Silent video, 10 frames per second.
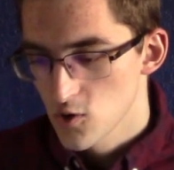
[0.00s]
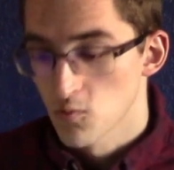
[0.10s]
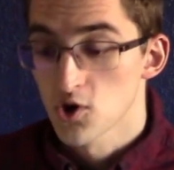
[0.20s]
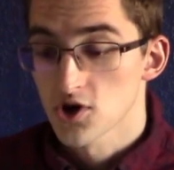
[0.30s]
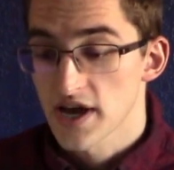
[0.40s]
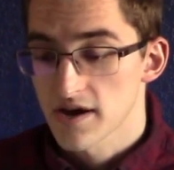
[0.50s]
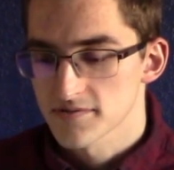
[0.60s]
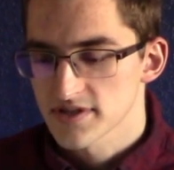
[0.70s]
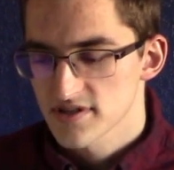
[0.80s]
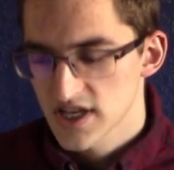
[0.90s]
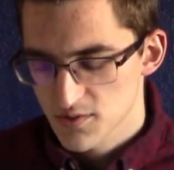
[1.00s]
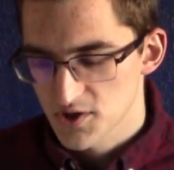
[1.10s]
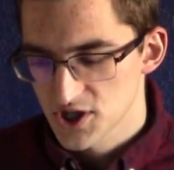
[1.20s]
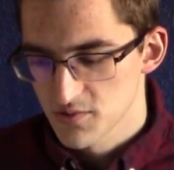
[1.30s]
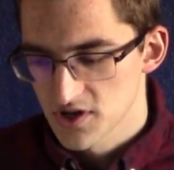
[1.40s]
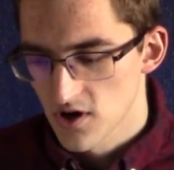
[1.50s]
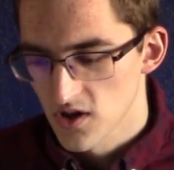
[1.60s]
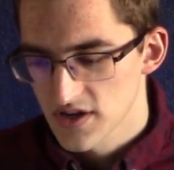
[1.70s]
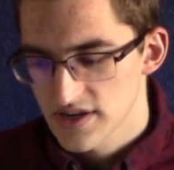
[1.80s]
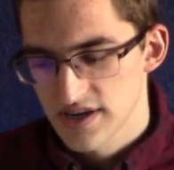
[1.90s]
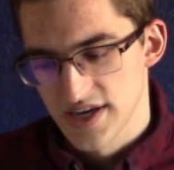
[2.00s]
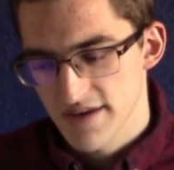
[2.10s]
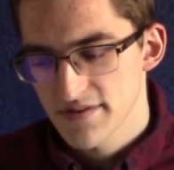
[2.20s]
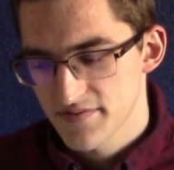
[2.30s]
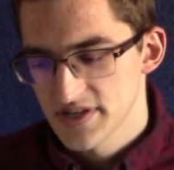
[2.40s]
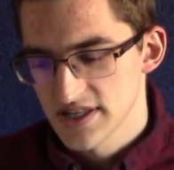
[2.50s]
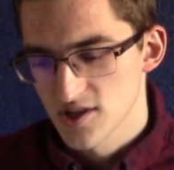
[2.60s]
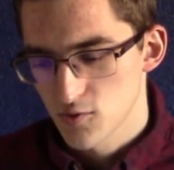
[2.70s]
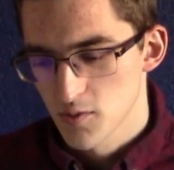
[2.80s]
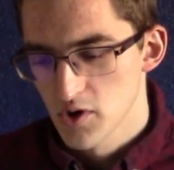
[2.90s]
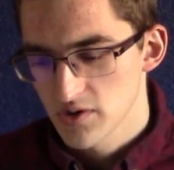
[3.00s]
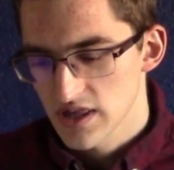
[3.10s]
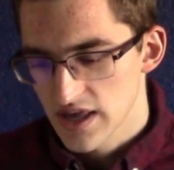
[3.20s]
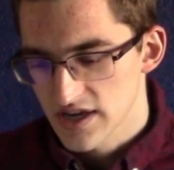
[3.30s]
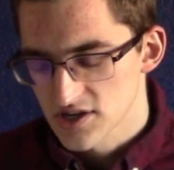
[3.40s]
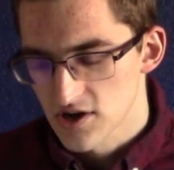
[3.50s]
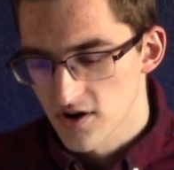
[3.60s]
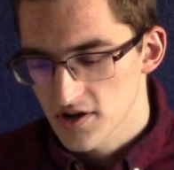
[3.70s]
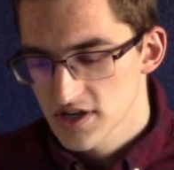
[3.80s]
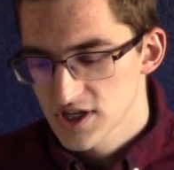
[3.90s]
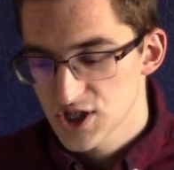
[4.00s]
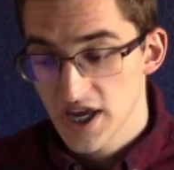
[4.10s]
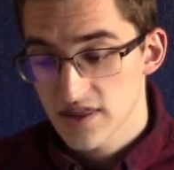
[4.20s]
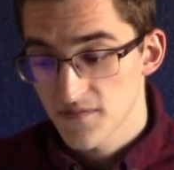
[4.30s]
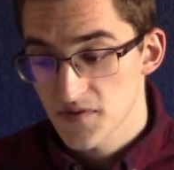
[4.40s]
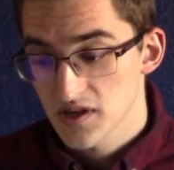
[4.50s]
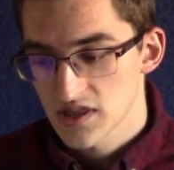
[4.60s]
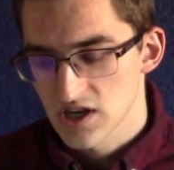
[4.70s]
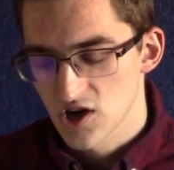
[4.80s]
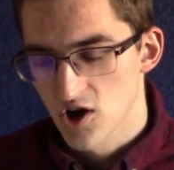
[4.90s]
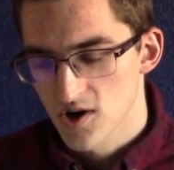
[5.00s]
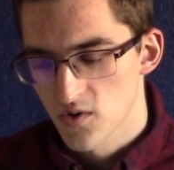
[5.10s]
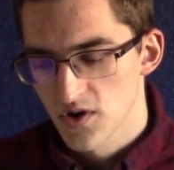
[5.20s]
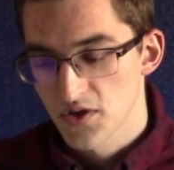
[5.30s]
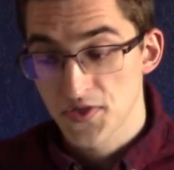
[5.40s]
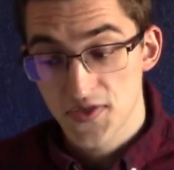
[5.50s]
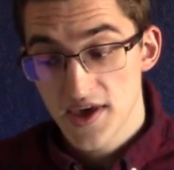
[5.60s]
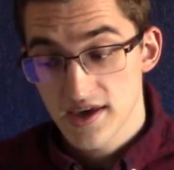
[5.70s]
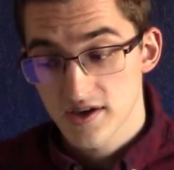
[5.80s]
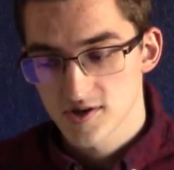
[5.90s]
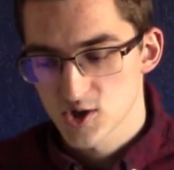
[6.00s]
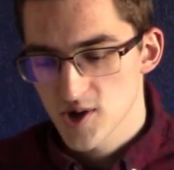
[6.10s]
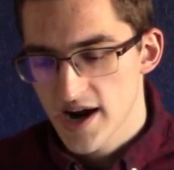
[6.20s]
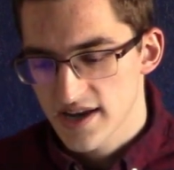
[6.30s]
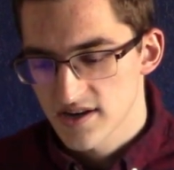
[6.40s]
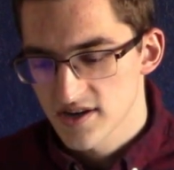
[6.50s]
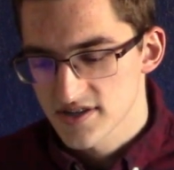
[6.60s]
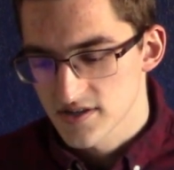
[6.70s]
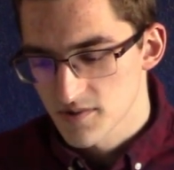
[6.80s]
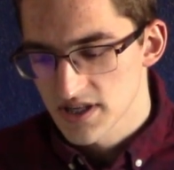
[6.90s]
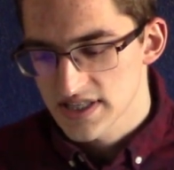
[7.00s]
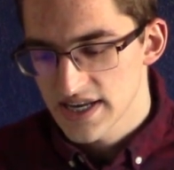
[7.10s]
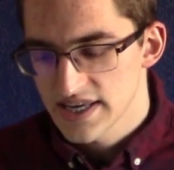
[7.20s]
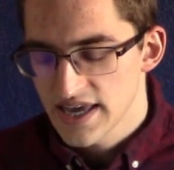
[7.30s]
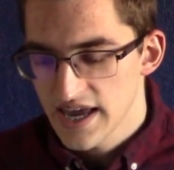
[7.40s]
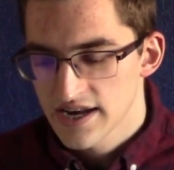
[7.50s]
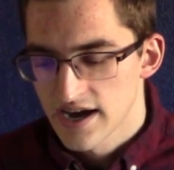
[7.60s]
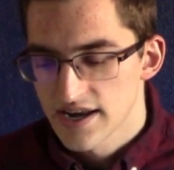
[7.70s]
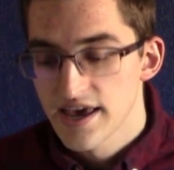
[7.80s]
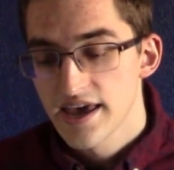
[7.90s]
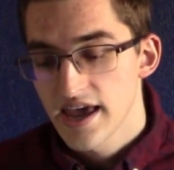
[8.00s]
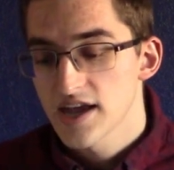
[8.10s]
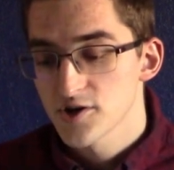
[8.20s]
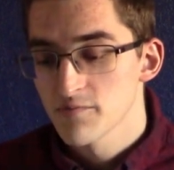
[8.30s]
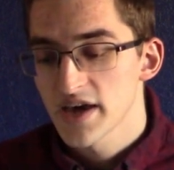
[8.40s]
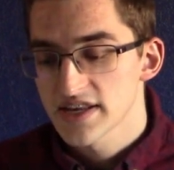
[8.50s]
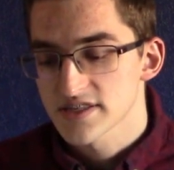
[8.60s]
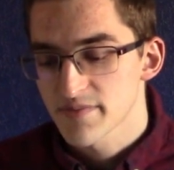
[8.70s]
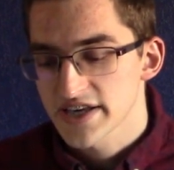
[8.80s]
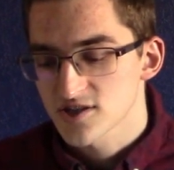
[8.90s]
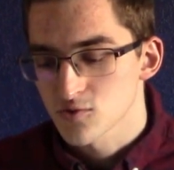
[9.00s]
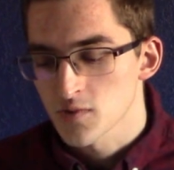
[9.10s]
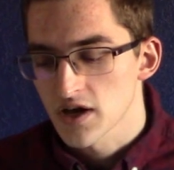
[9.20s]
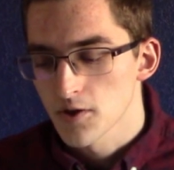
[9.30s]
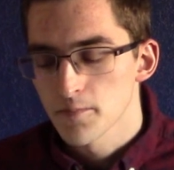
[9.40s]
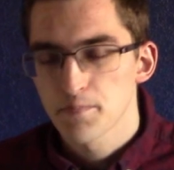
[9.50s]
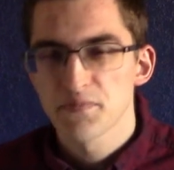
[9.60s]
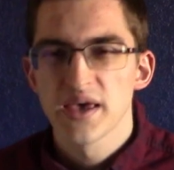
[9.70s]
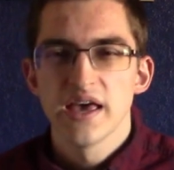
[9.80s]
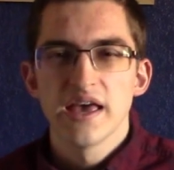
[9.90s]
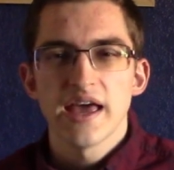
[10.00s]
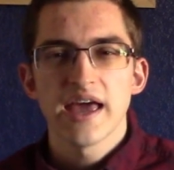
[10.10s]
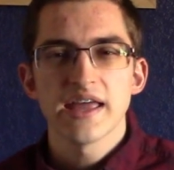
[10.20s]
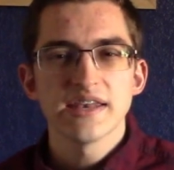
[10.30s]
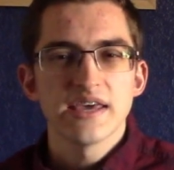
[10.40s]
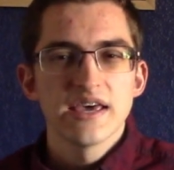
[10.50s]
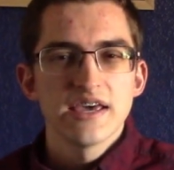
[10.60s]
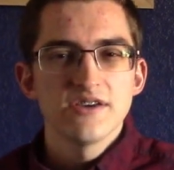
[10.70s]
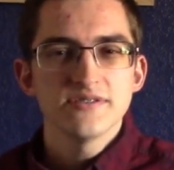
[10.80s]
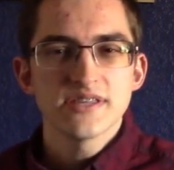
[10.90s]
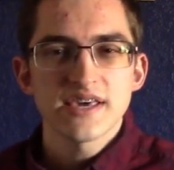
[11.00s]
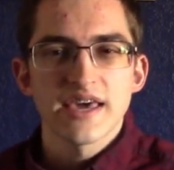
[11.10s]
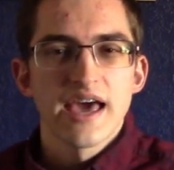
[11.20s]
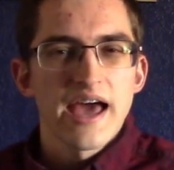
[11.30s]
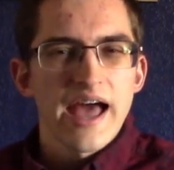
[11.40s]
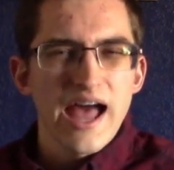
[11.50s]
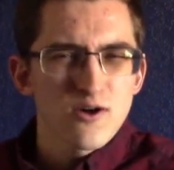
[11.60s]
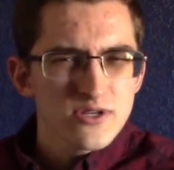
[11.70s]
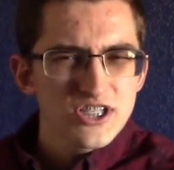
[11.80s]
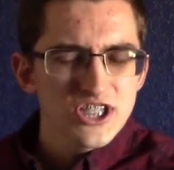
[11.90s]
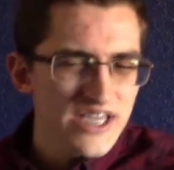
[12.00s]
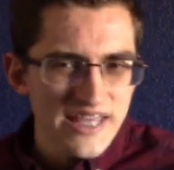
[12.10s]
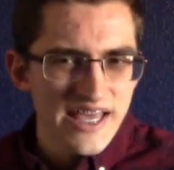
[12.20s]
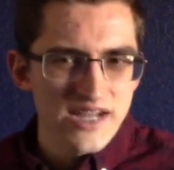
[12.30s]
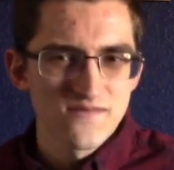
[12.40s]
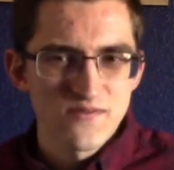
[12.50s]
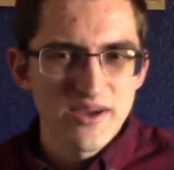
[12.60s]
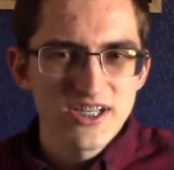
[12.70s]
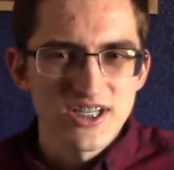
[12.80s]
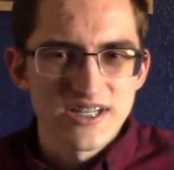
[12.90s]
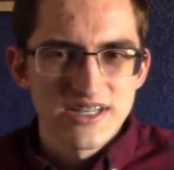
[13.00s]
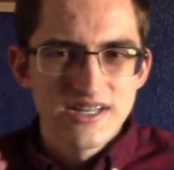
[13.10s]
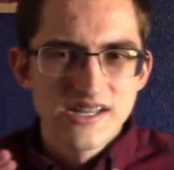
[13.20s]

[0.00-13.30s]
Wyrdhound, that's what she would call it, even if it didn't look remotely like a dog. She had the feeling the gargoyle thing could track and hunt as well as any canine, and obeyed its master well. And here's the thing, how did she get that information?